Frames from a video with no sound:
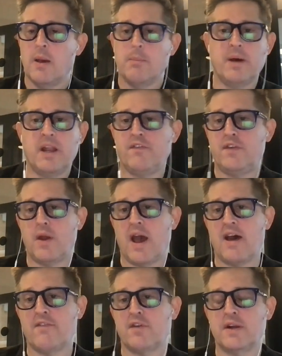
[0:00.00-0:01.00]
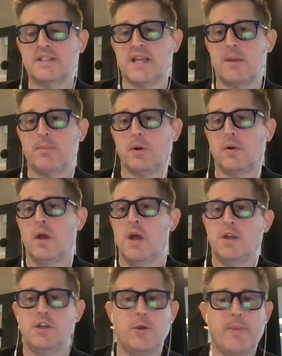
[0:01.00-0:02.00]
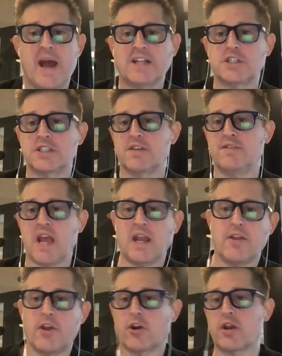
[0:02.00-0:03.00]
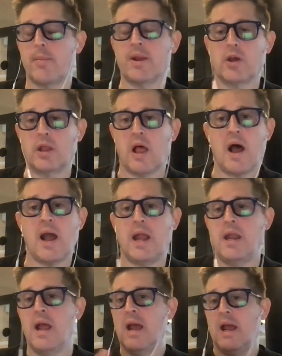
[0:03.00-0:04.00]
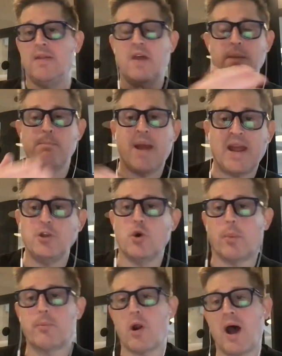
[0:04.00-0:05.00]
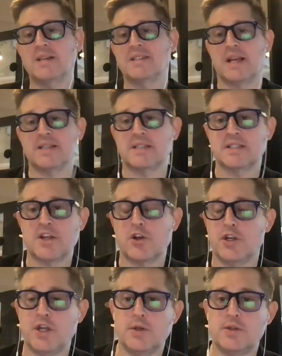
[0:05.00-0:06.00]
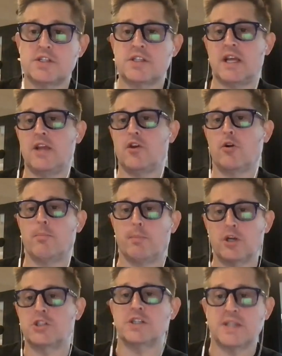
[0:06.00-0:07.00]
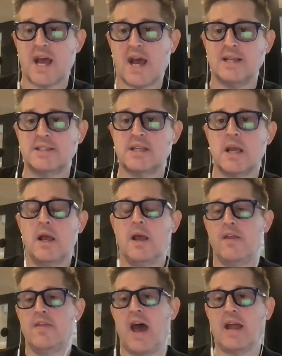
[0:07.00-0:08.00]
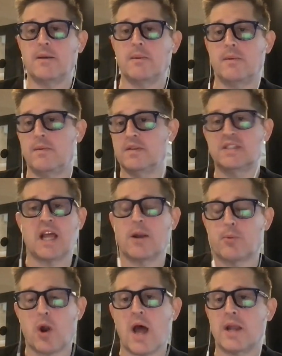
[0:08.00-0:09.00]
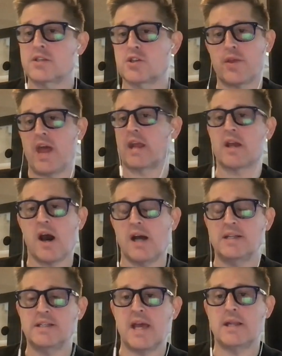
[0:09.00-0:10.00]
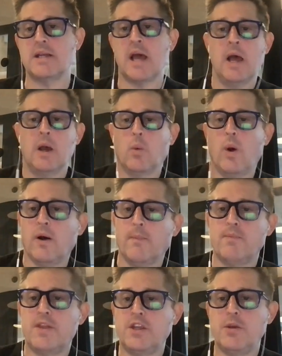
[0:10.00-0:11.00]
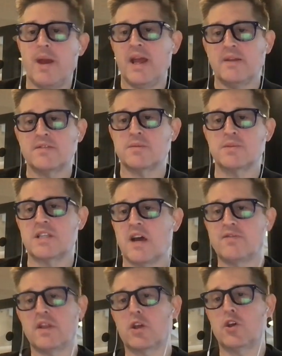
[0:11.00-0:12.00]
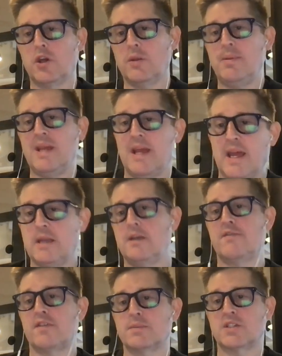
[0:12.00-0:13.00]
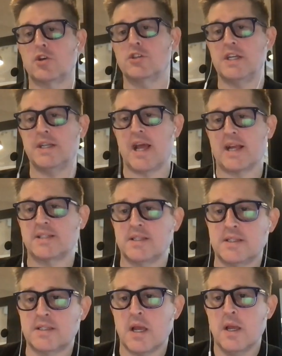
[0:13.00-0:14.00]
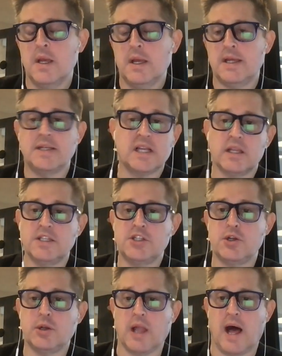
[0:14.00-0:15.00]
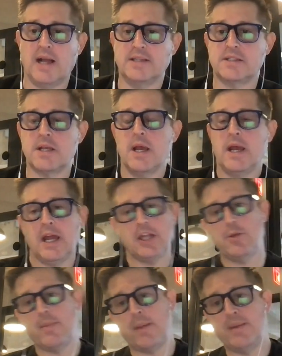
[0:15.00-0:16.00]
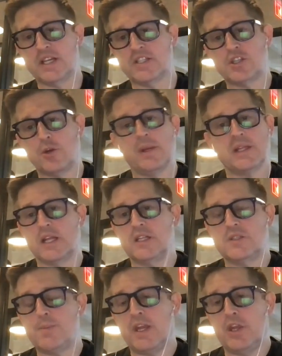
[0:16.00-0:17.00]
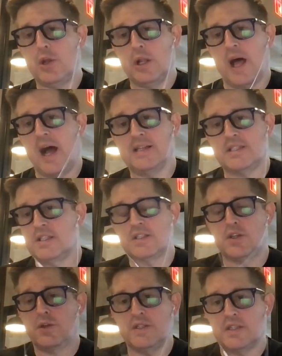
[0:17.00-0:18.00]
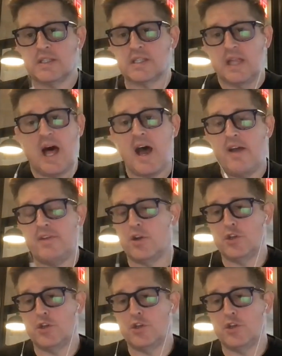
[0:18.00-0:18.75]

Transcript: But if you have, for example, new batches of data that are coming online and then manual processes that are used to either merchandise that set of products or that content, well, then you may have some stuff that could be hidden from search indexes until it's utilized. And you may be assuming that it's being utilized as soon as it's live and on